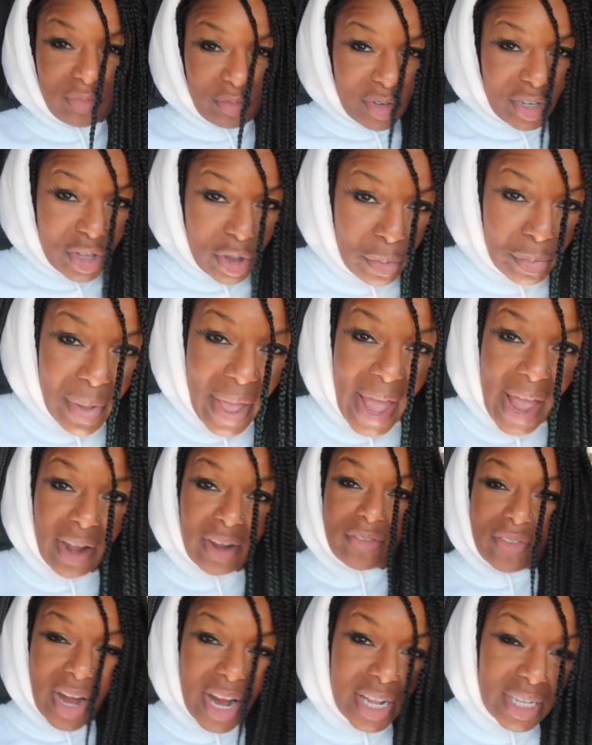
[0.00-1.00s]
with your
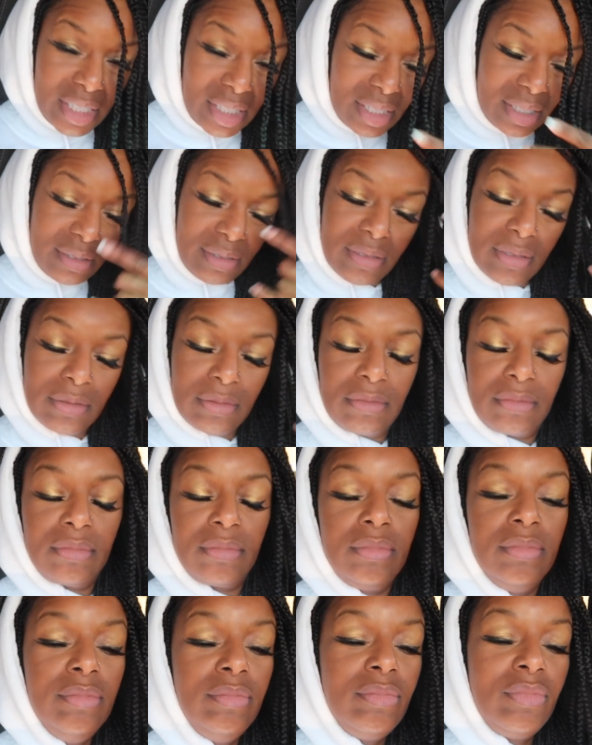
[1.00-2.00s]
backrest,
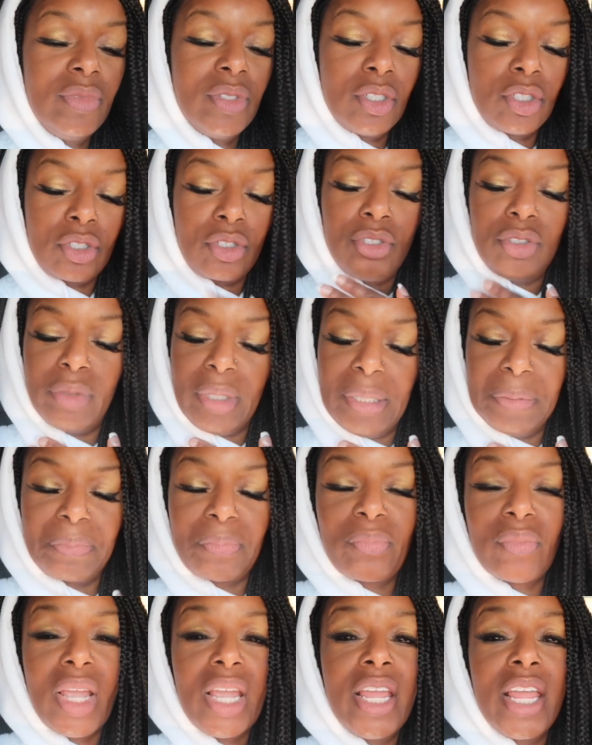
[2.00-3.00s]
excuse me,
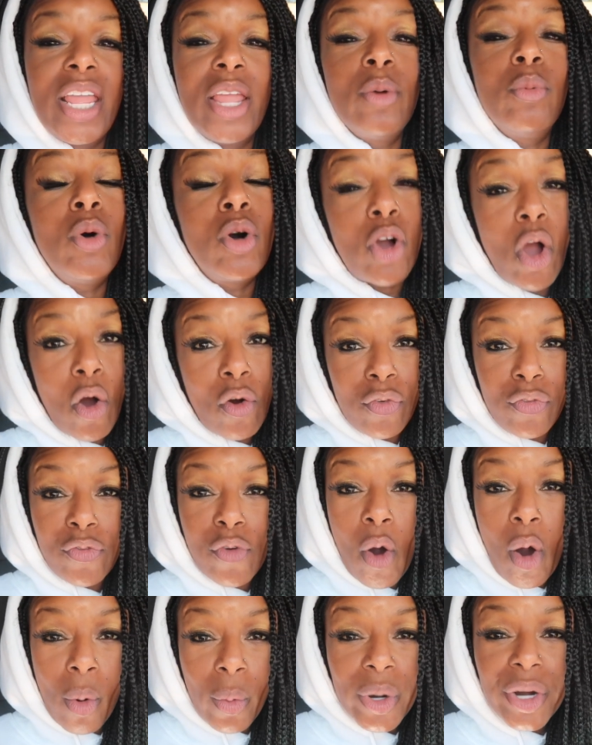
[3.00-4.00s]
it will go
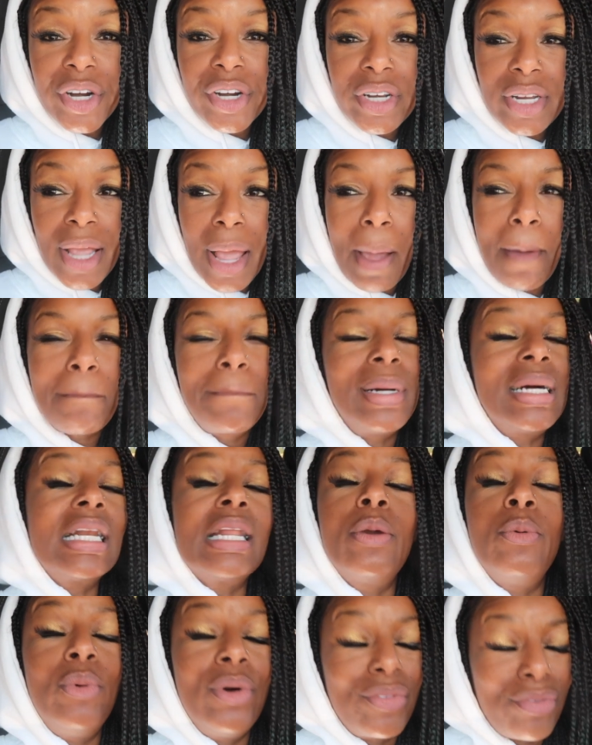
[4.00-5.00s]
forward,
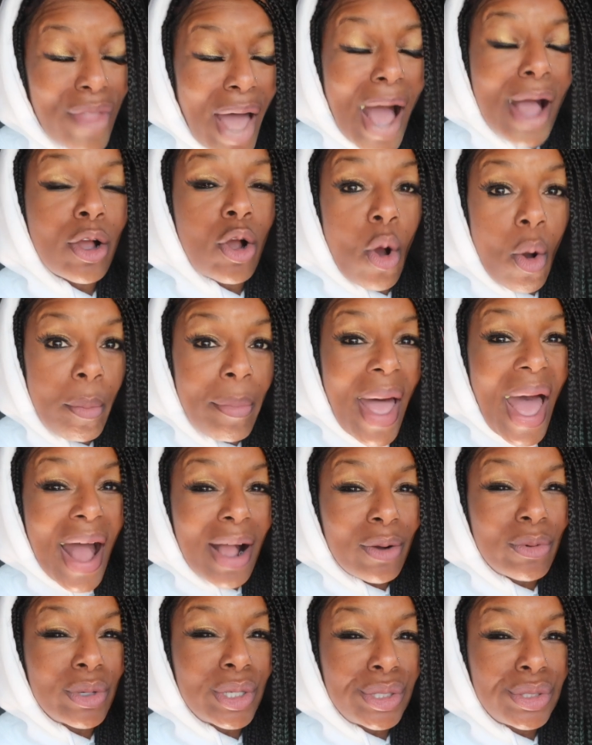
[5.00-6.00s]
but it will not go
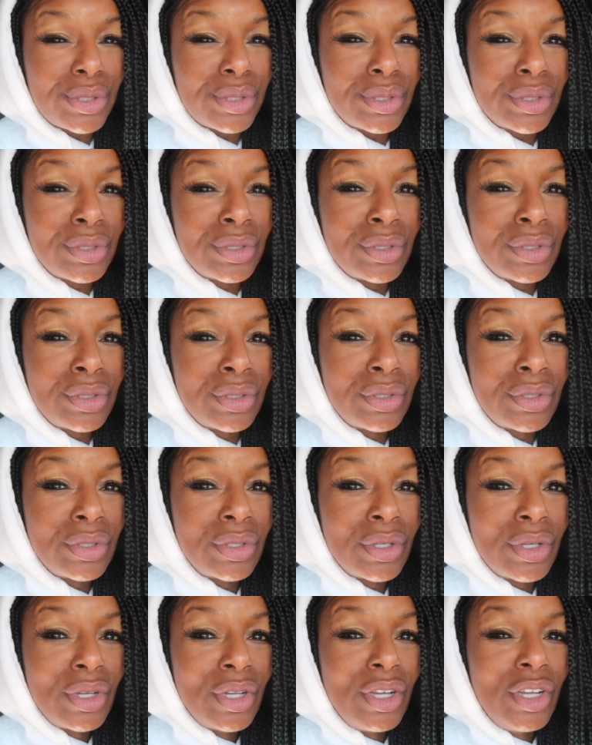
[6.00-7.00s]
backwards.
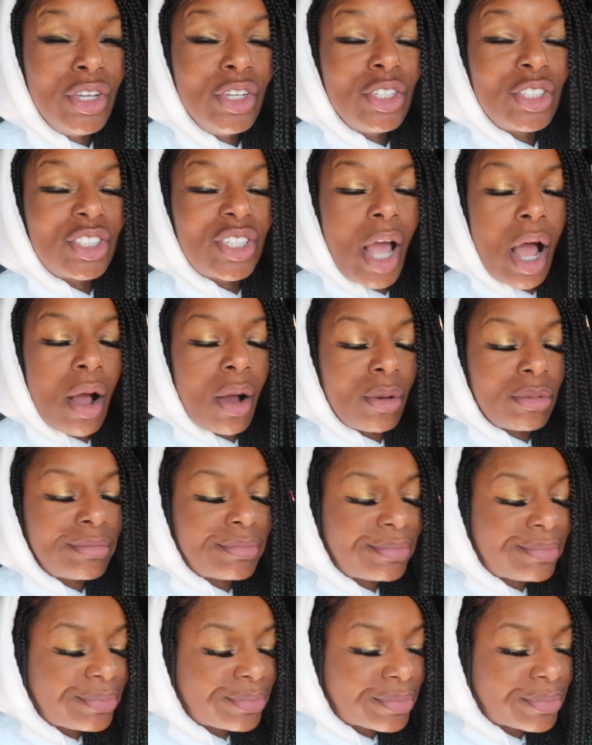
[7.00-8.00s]
So,